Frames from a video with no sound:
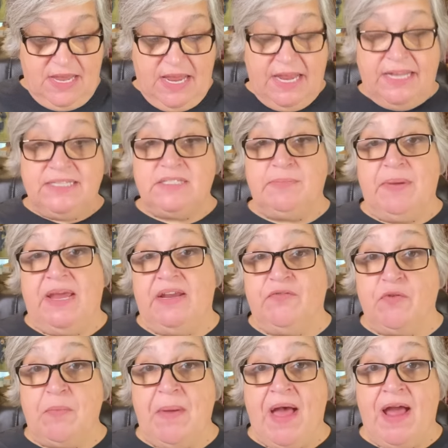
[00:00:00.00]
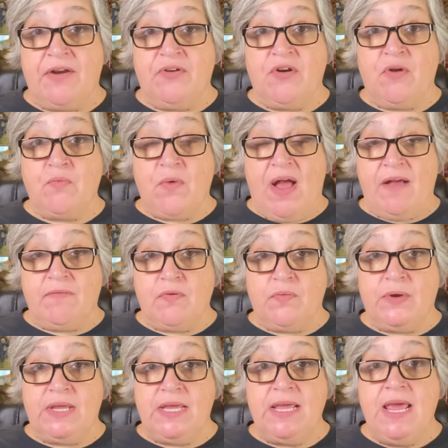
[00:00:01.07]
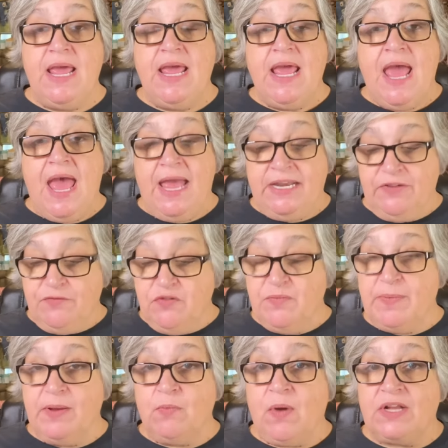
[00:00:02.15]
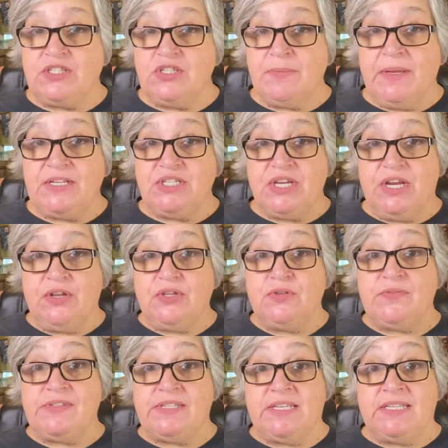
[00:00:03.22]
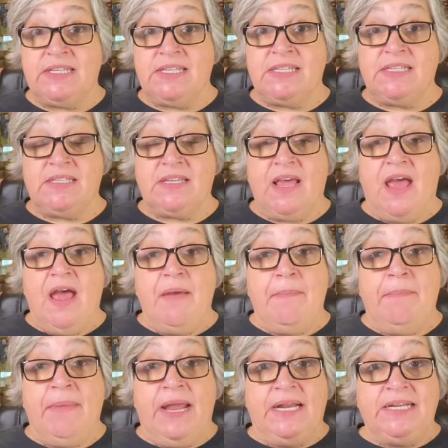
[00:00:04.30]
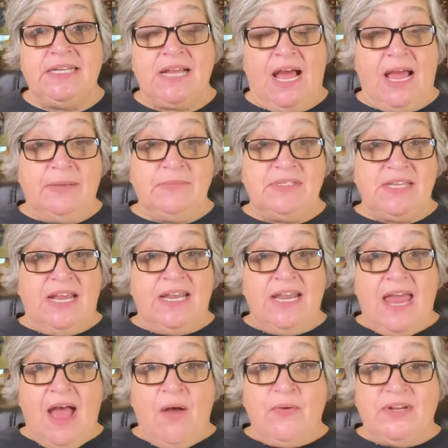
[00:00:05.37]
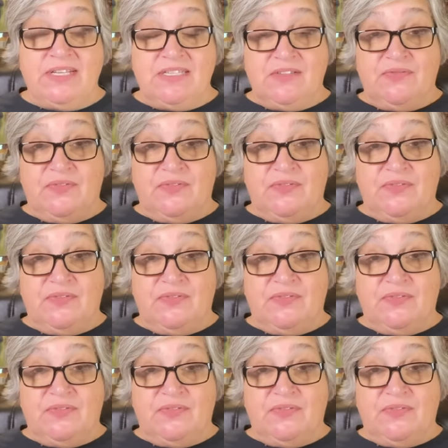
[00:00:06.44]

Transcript: It's a paid for pattern on Ravelry. And if you've been watching my channel, you've seen this many times and now it is